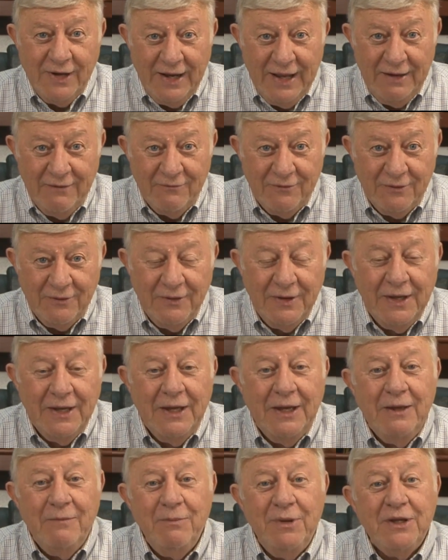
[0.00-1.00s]
level
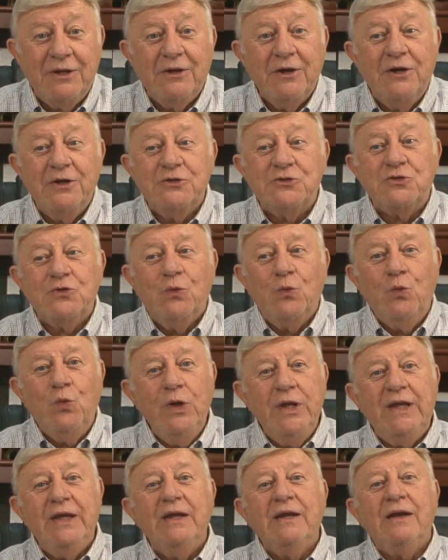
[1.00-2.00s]
because we
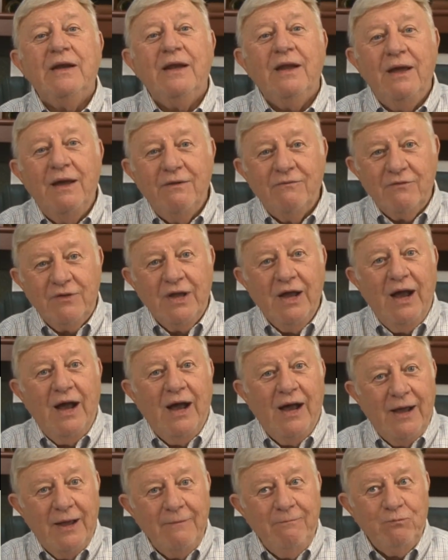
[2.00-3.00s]
can love
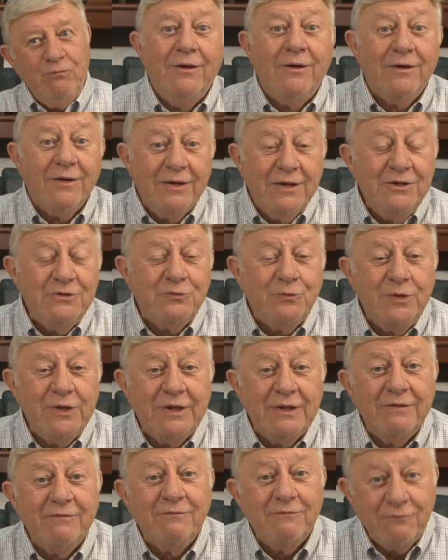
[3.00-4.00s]
God, or at least we
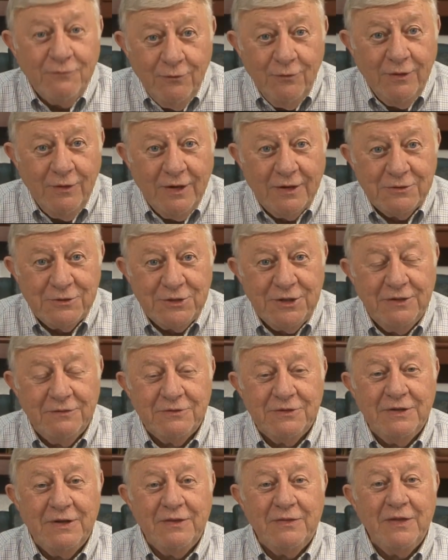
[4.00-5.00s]
can fool ourselves
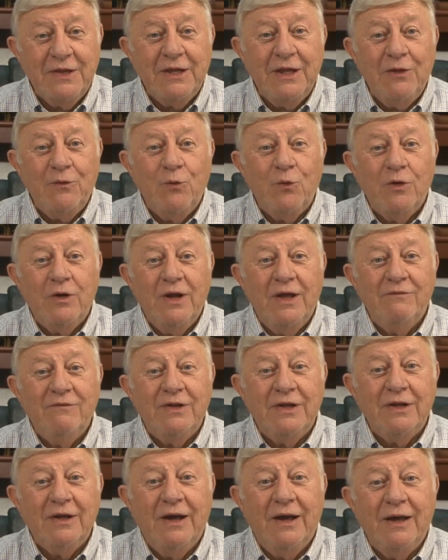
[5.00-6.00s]
into thinking we're loving
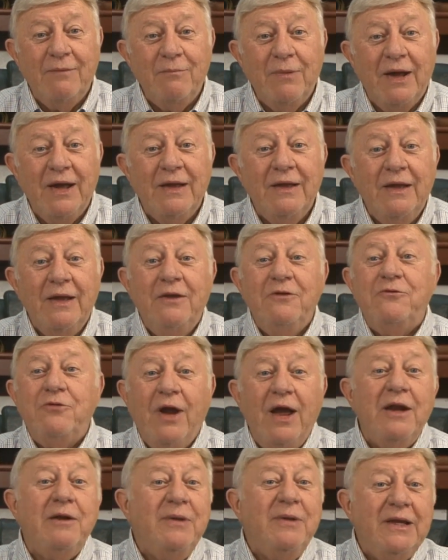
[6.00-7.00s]
God by
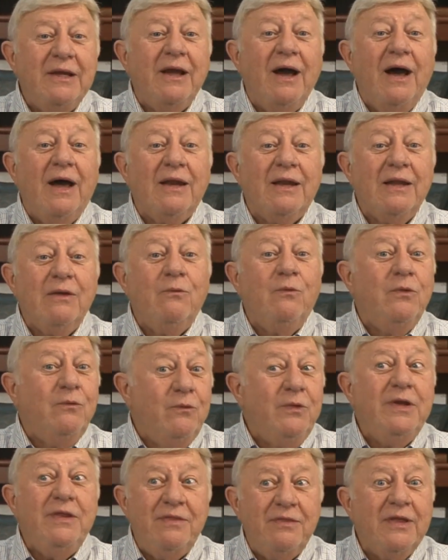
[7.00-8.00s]
trying to be godly when
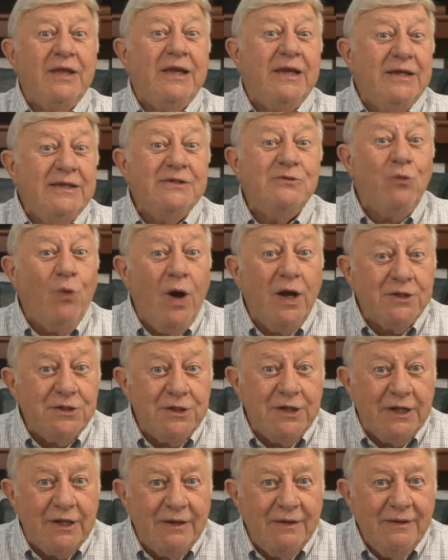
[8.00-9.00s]
we think He's
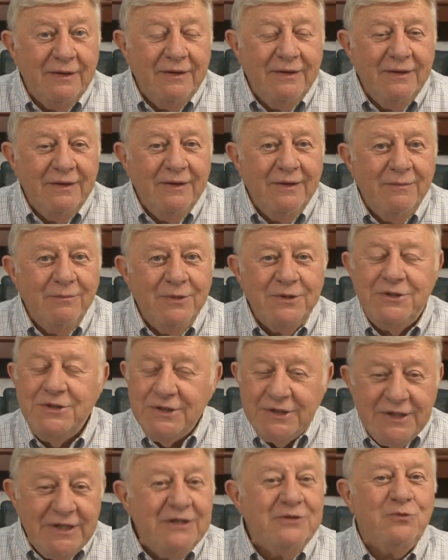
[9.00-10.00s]
watching. But you
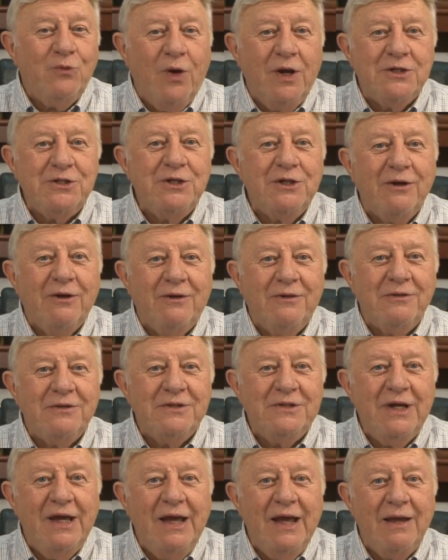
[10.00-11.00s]
see, He's watching all the
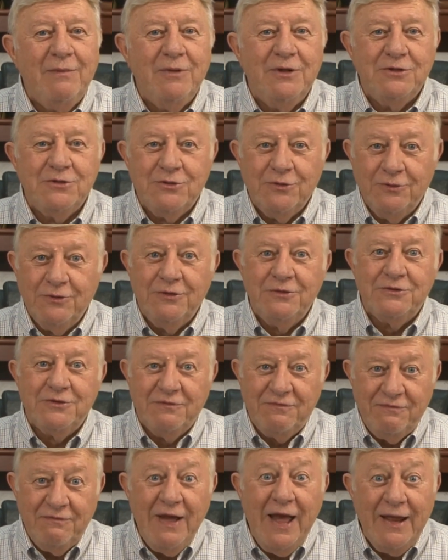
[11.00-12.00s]
time, and so there's a
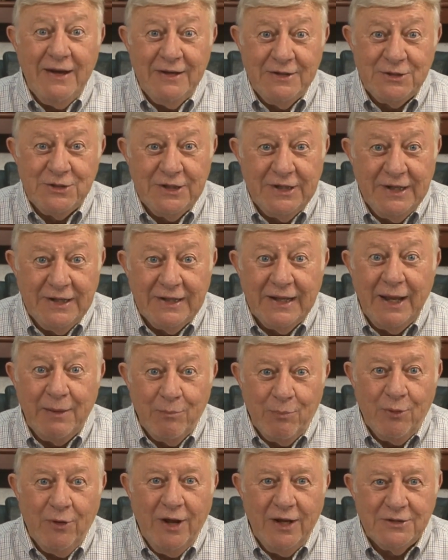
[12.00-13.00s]
fallacy in that
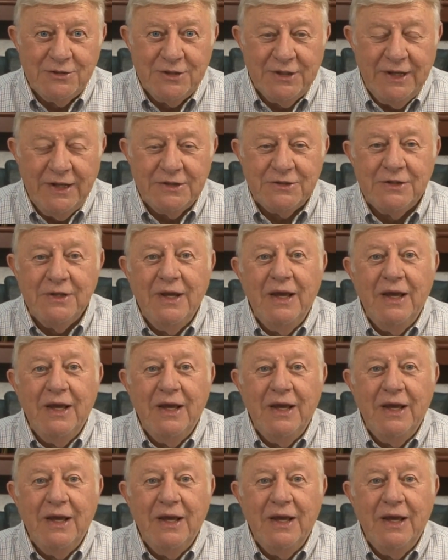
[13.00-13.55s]
process.